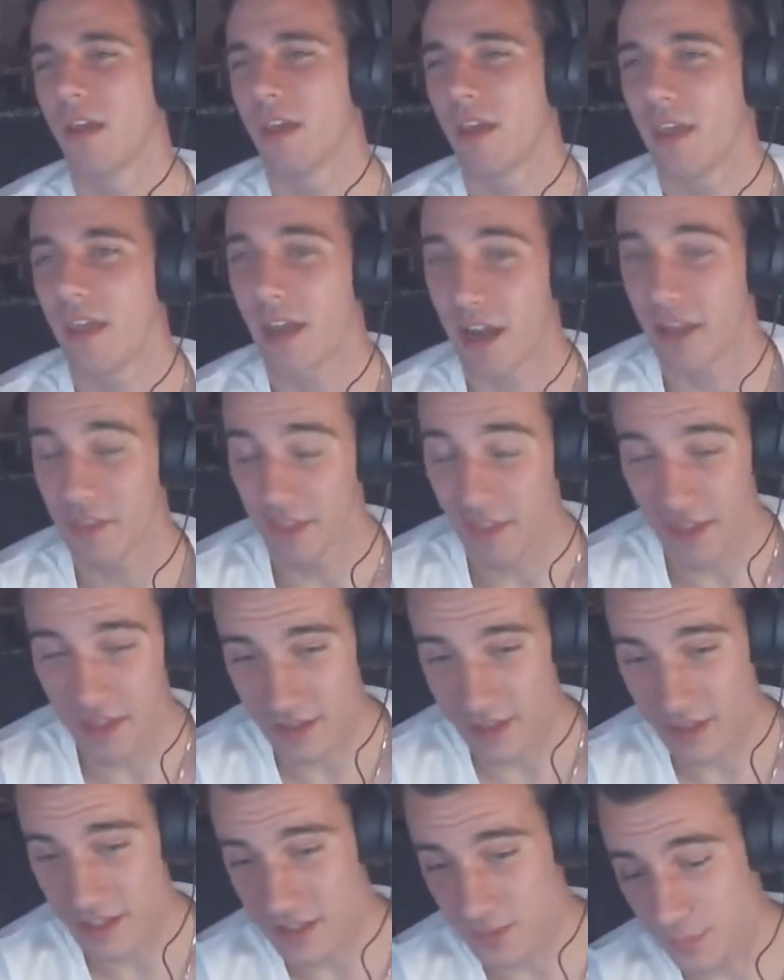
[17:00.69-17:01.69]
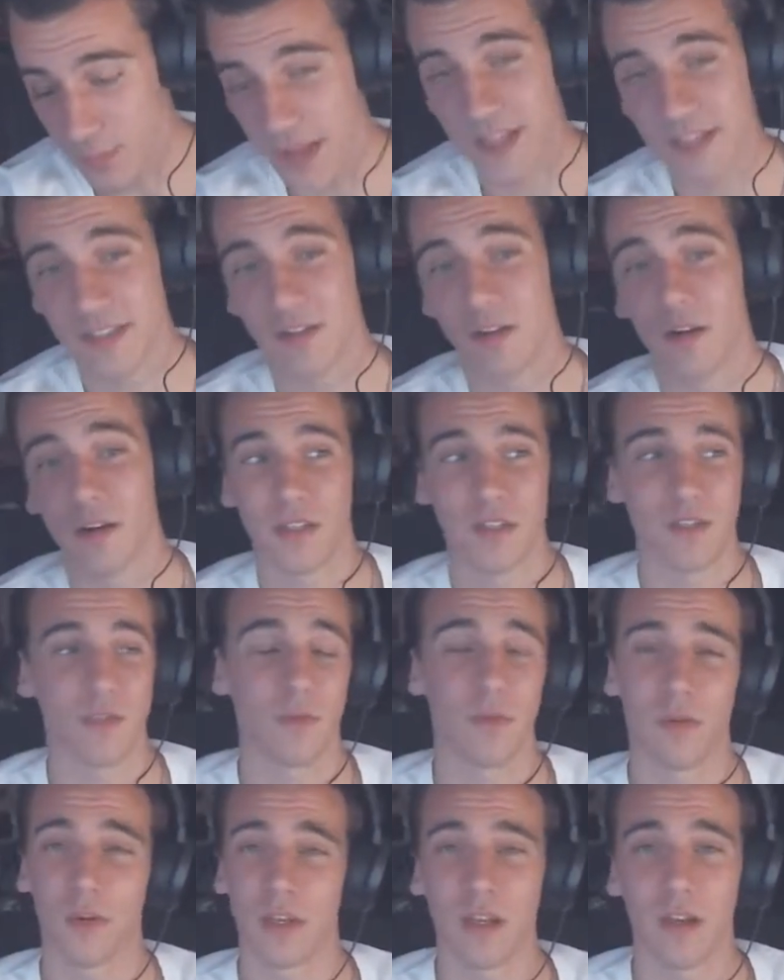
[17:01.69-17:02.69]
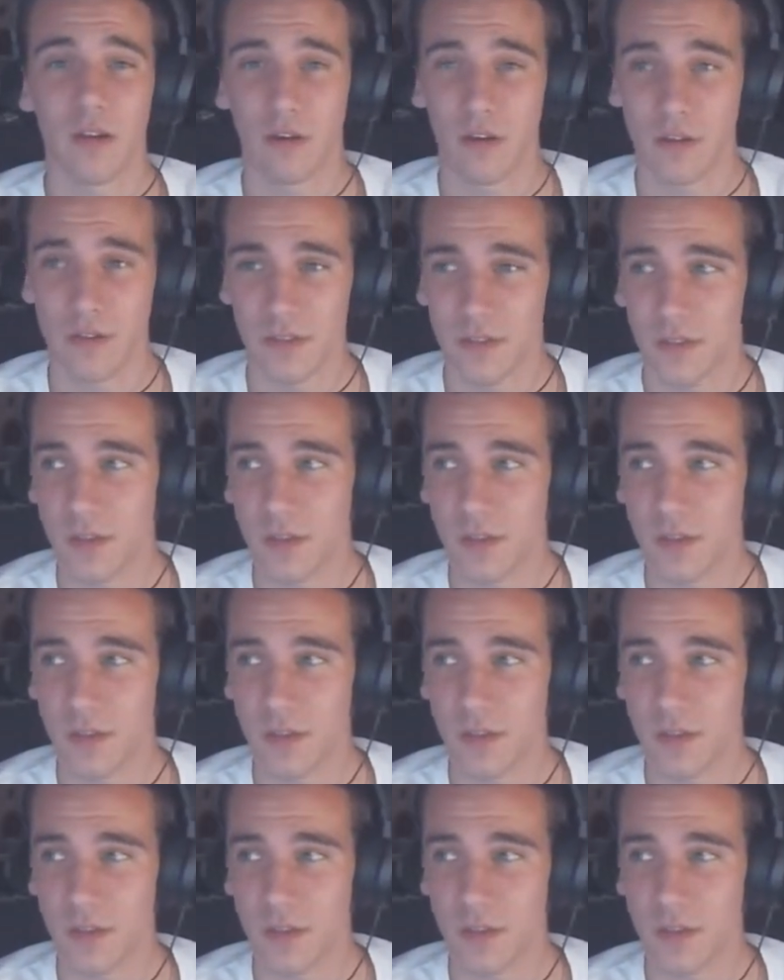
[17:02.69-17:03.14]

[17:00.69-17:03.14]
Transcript: and I think its base clock is 4 gigahertz,